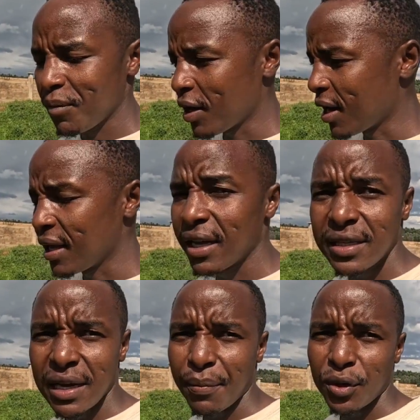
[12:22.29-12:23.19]
I get
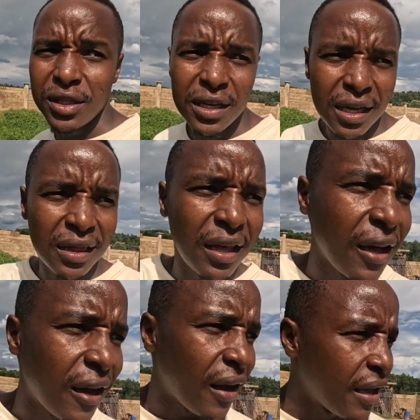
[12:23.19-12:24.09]
support here and
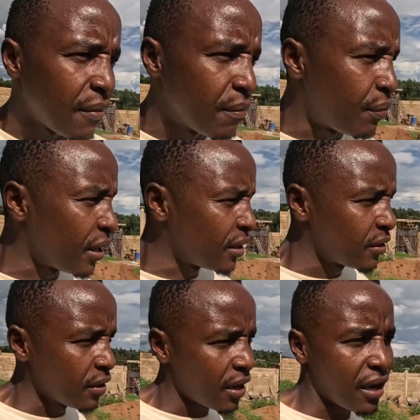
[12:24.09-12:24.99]
there. I bring
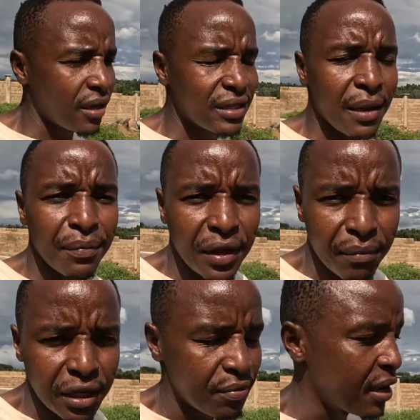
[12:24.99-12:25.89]
something
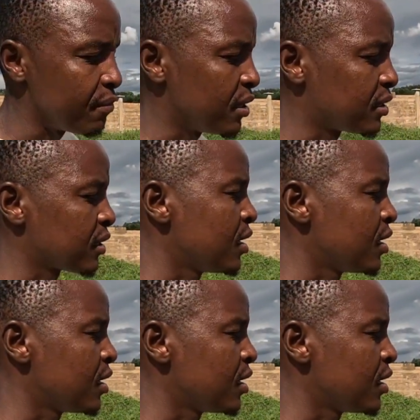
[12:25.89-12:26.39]
bit by bit.